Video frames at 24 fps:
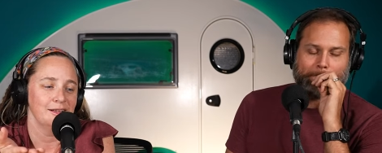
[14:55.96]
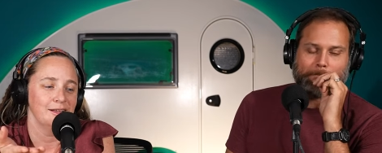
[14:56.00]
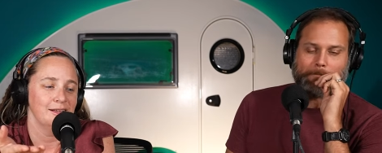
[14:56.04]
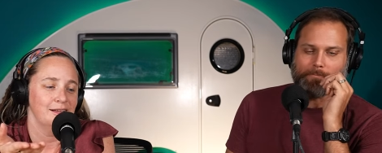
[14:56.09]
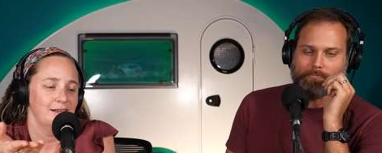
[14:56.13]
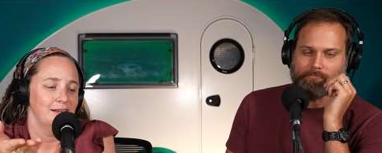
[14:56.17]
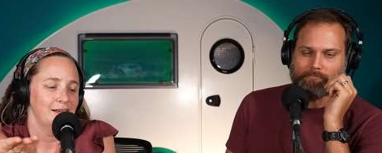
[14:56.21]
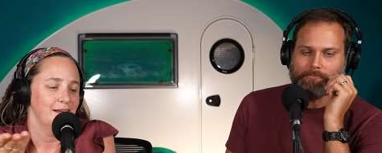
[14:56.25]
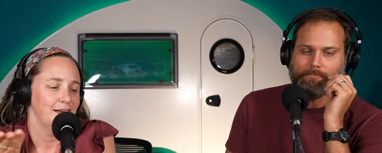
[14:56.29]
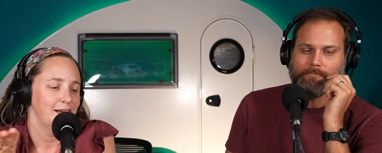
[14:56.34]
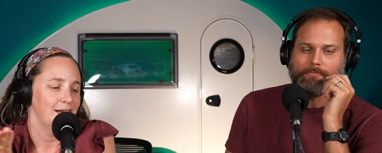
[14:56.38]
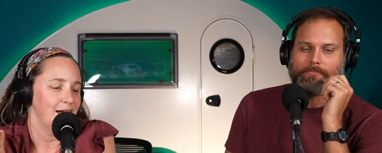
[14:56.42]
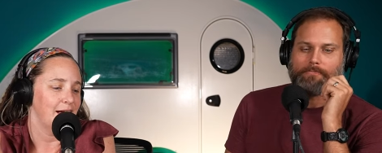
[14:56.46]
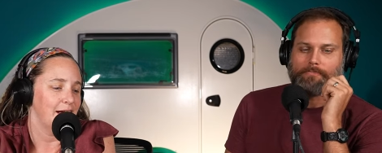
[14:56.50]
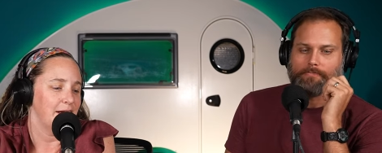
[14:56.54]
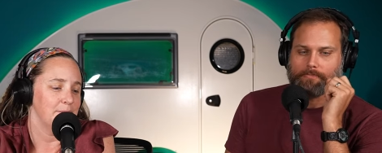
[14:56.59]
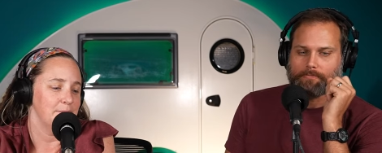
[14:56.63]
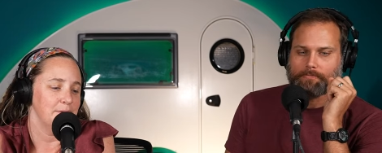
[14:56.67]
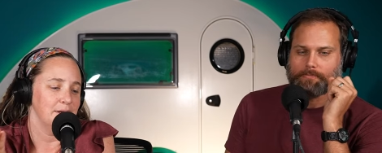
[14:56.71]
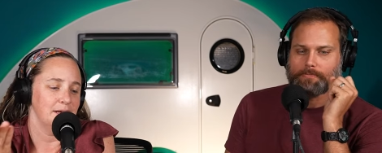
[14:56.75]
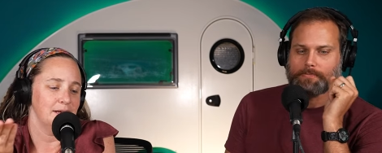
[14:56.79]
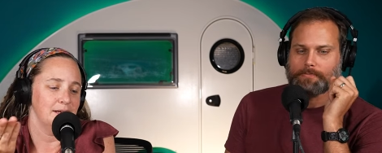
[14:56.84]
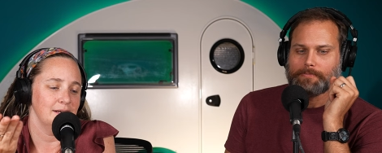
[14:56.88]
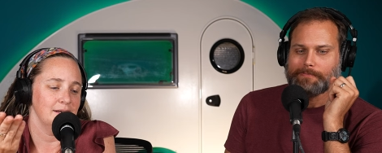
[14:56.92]
Speaker 1: mm-hmm. I
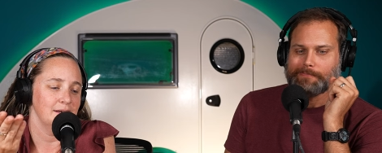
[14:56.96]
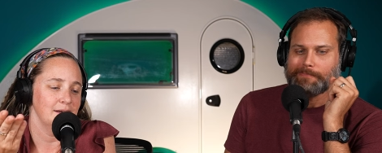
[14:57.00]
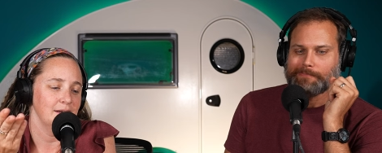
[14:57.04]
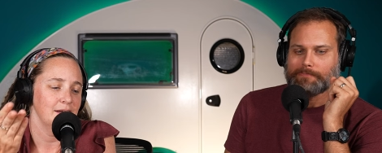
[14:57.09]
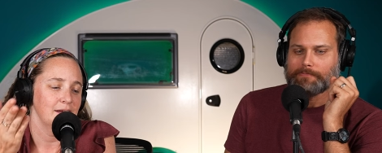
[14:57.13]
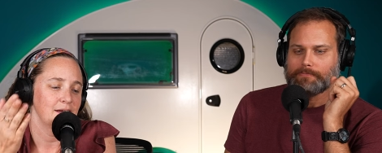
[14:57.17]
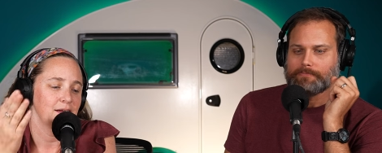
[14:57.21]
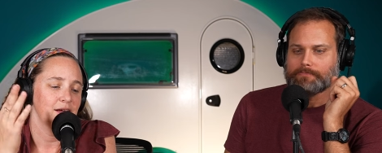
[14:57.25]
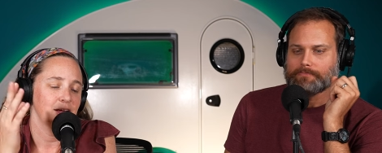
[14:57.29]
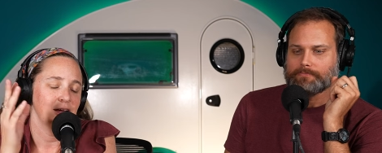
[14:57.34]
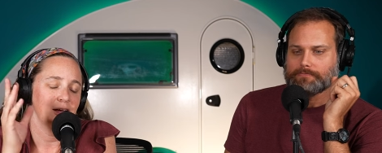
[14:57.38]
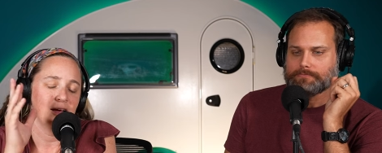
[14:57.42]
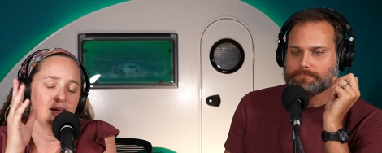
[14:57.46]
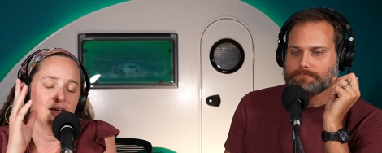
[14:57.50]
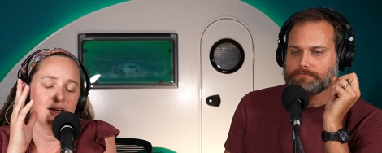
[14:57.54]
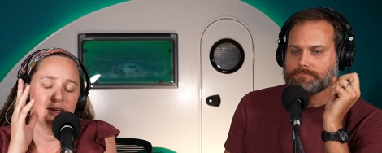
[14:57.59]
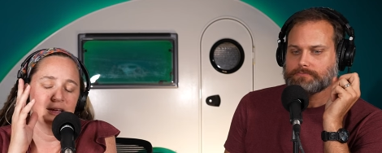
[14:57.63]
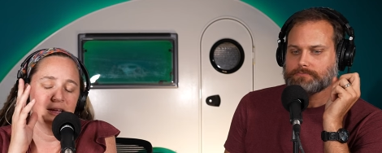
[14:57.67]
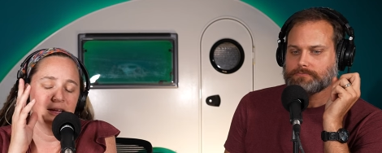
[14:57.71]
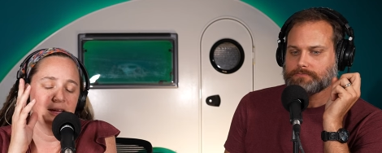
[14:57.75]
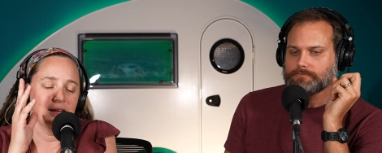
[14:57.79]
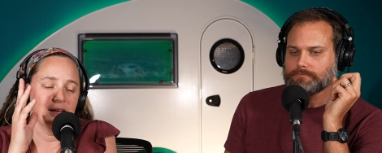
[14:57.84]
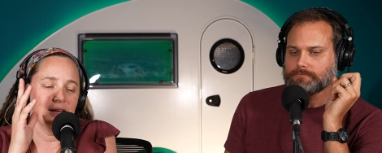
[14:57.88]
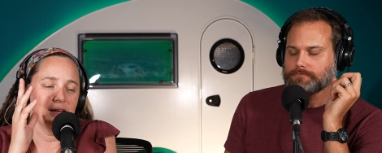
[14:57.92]
mean
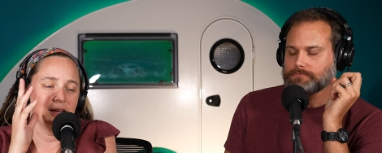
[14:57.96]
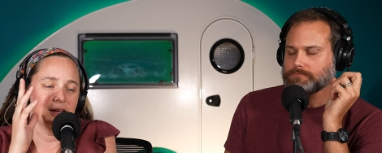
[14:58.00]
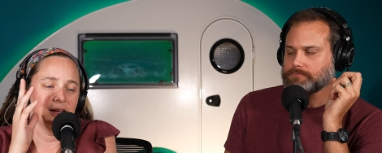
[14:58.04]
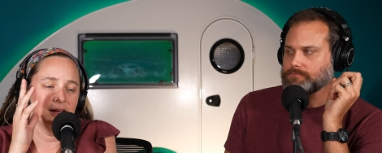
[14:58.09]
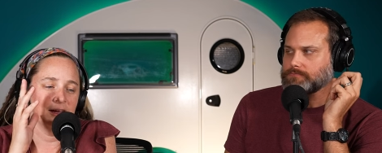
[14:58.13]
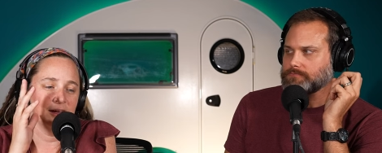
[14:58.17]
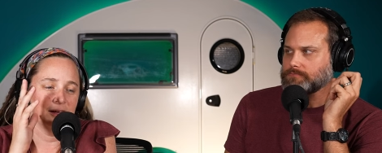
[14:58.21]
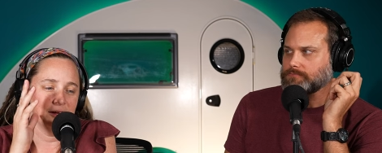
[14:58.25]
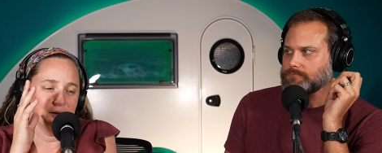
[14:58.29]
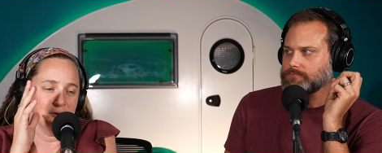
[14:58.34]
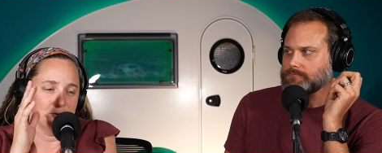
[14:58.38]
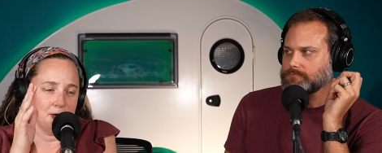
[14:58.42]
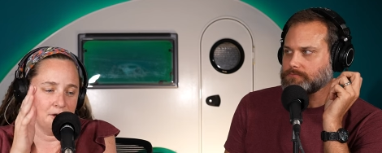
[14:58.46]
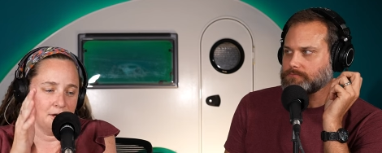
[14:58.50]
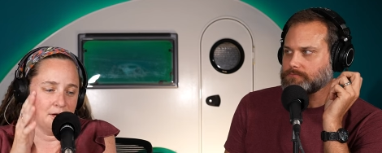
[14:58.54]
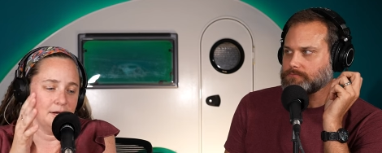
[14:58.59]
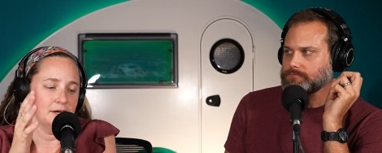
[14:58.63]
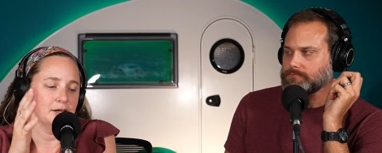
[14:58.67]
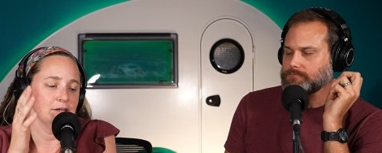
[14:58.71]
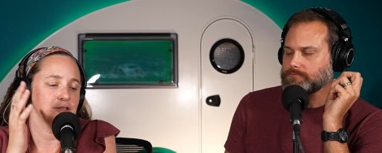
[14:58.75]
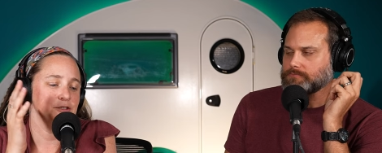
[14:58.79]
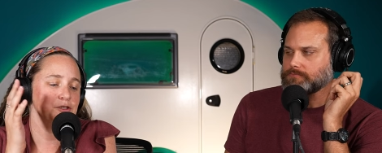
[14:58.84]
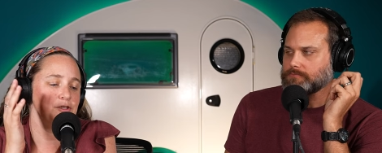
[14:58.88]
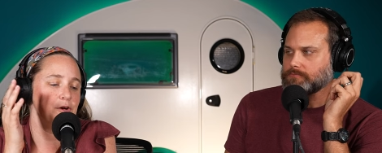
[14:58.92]

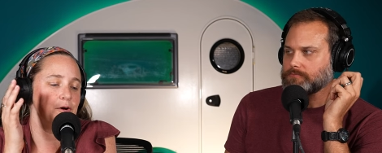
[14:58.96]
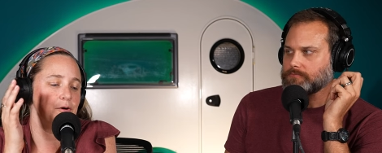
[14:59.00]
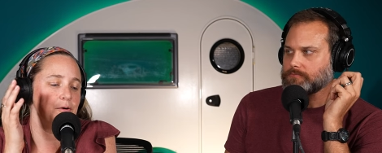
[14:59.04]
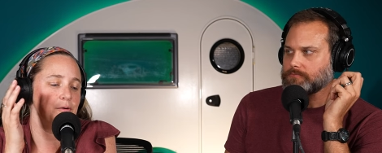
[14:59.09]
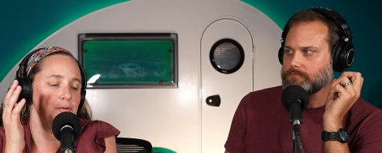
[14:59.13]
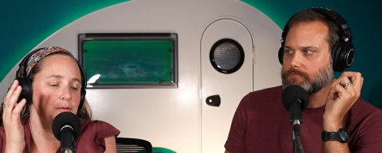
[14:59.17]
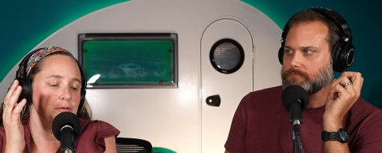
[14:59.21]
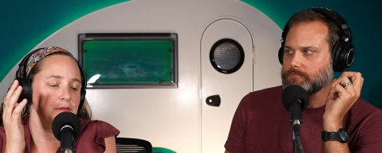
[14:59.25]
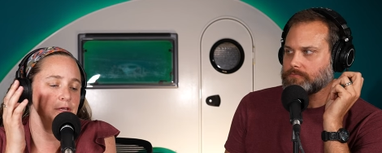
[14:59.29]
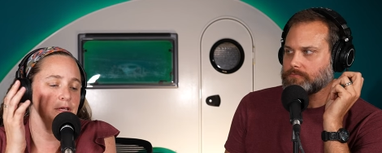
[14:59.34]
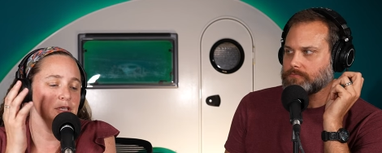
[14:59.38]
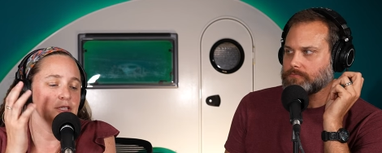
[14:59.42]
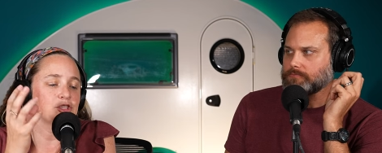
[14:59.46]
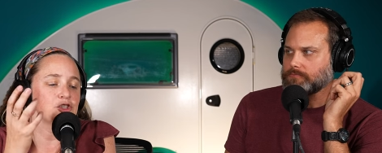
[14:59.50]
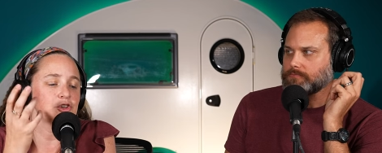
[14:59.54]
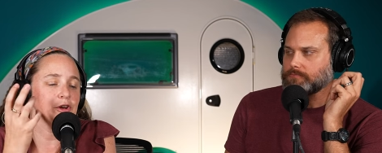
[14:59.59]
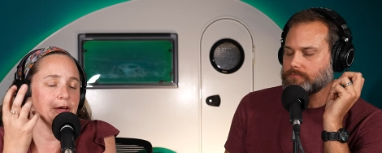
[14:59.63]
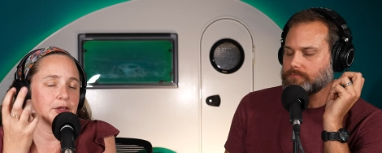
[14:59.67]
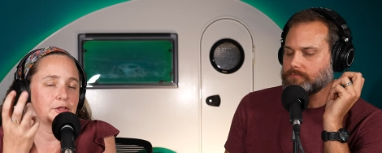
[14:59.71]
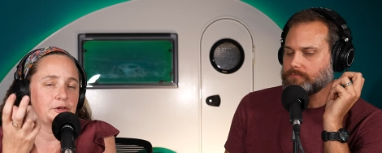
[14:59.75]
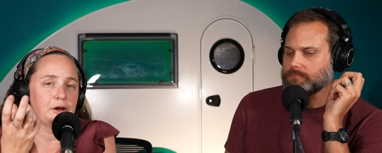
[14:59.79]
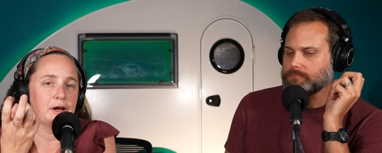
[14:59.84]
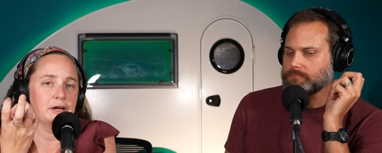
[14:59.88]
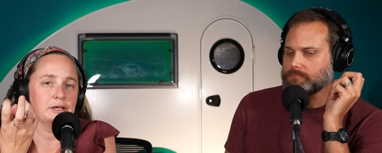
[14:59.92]
Okay, so this
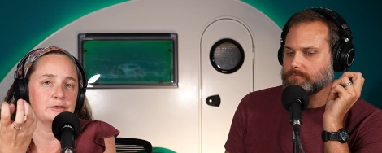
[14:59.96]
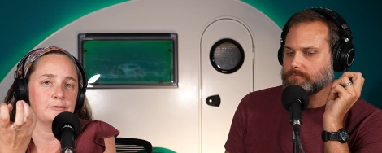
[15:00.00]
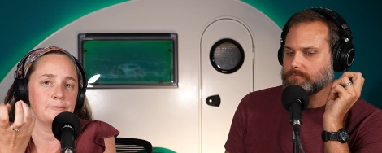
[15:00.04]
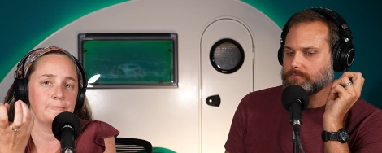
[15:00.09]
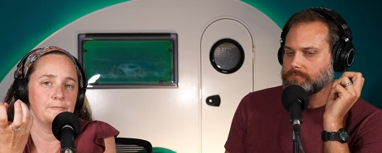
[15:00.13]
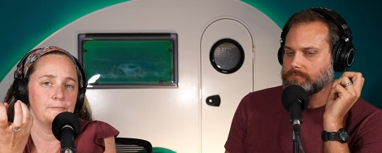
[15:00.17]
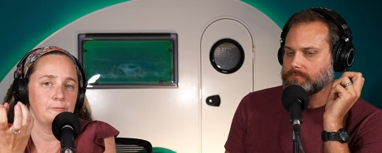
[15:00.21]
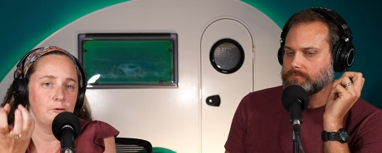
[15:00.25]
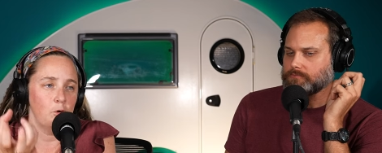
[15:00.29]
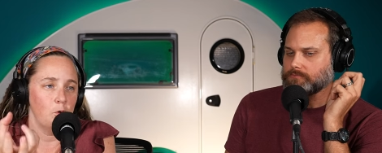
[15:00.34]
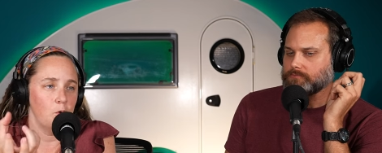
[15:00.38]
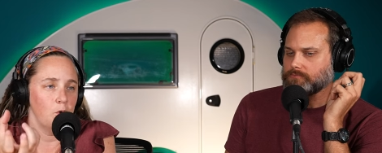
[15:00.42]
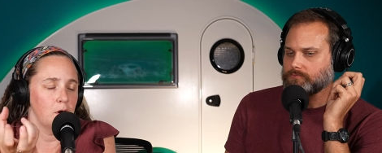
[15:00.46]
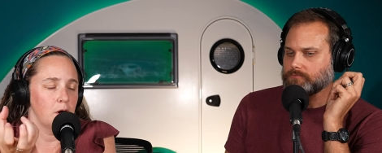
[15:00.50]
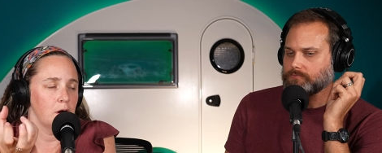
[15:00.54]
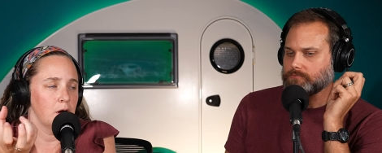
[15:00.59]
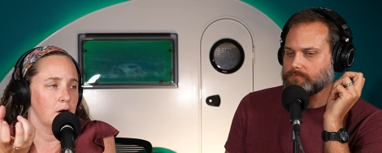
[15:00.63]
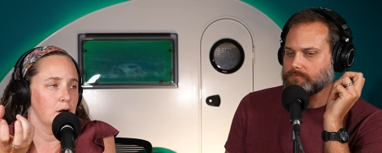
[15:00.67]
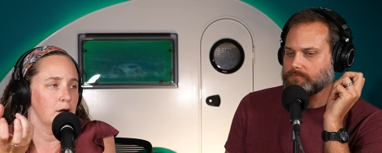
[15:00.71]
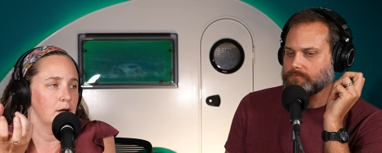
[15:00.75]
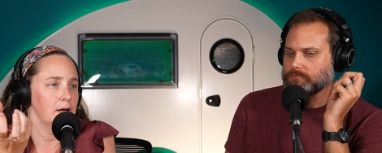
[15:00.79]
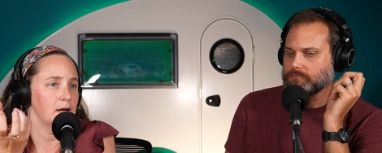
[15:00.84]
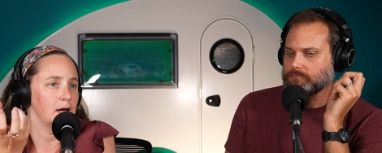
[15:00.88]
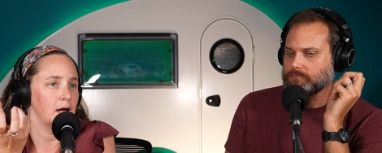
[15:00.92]
trailer has
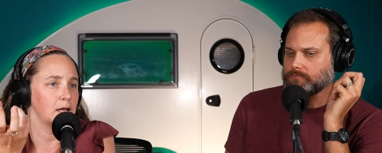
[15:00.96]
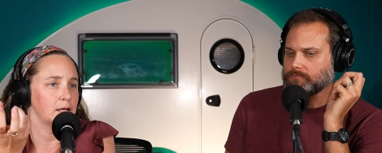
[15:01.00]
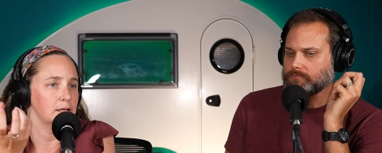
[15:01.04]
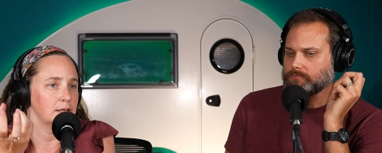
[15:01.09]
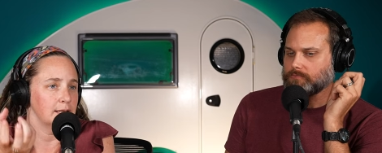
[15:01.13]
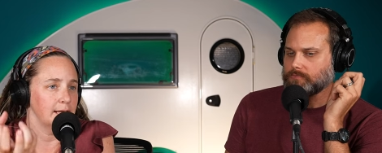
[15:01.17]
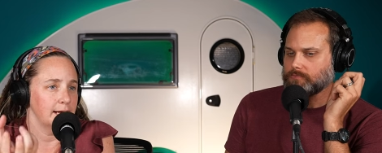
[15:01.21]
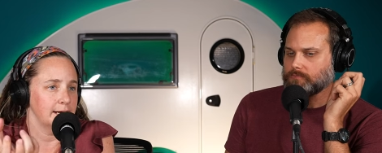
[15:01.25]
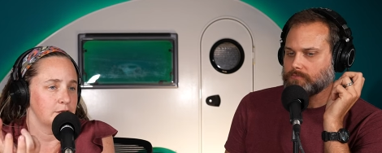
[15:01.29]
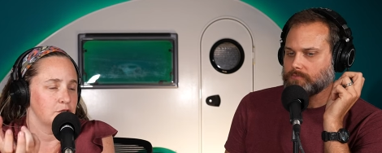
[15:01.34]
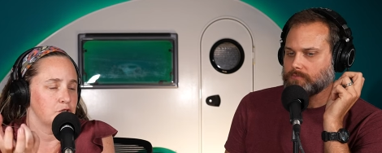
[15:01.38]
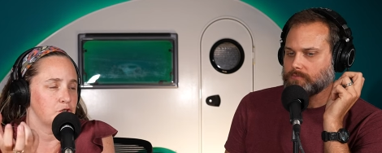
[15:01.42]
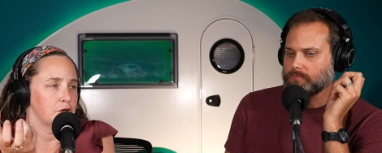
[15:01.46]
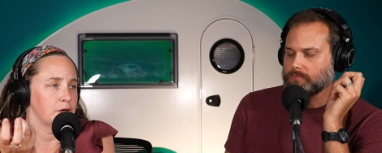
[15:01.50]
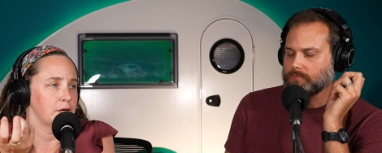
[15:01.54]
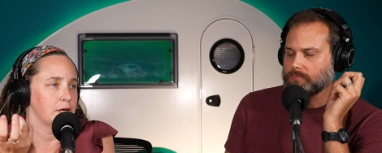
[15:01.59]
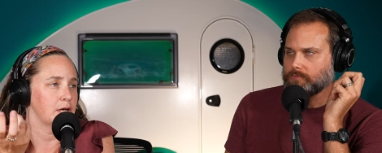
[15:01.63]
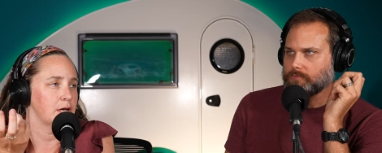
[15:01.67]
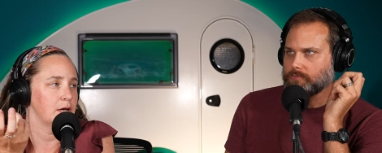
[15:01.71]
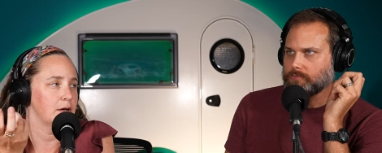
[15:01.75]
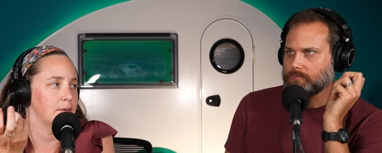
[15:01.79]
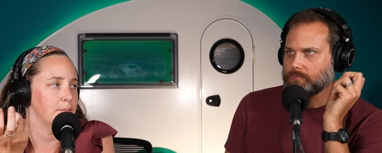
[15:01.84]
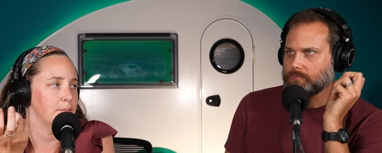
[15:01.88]
four electric